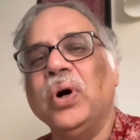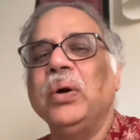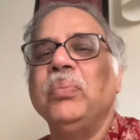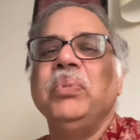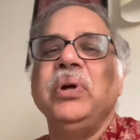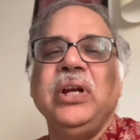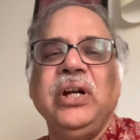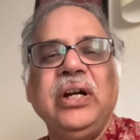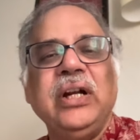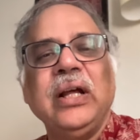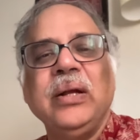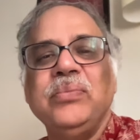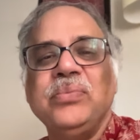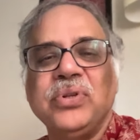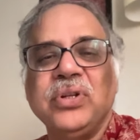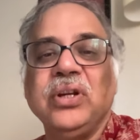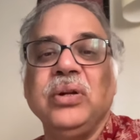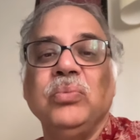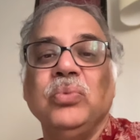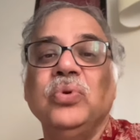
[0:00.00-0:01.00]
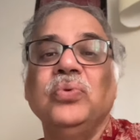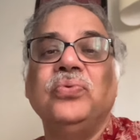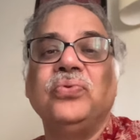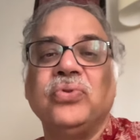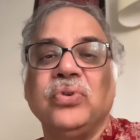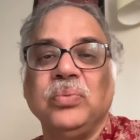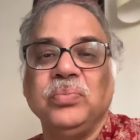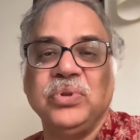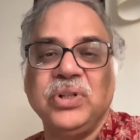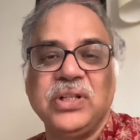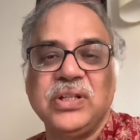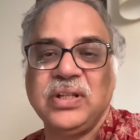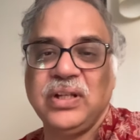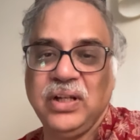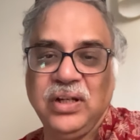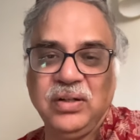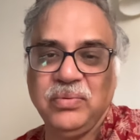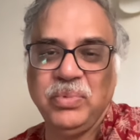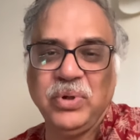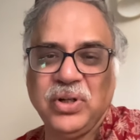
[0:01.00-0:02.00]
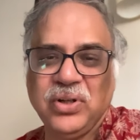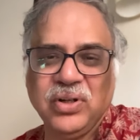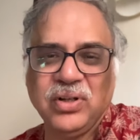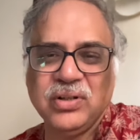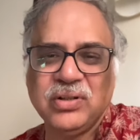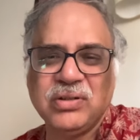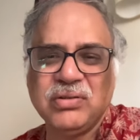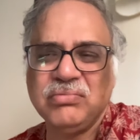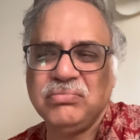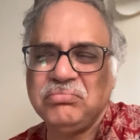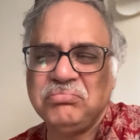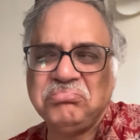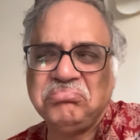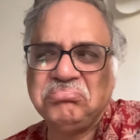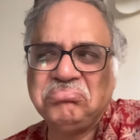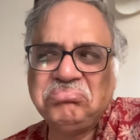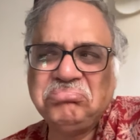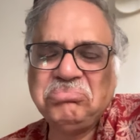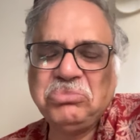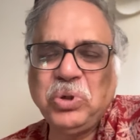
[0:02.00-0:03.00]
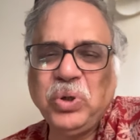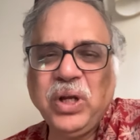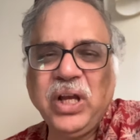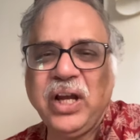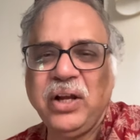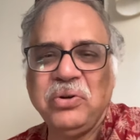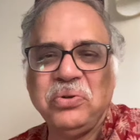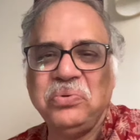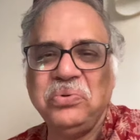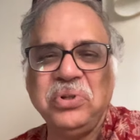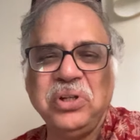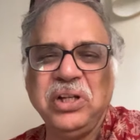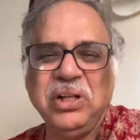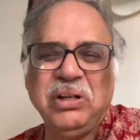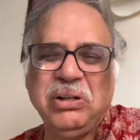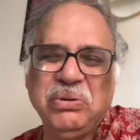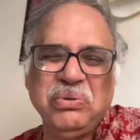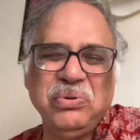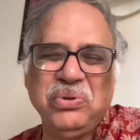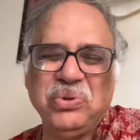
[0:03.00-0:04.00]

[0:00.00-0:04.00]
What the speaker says: are many times removed from the scene because, okay, I don't need you.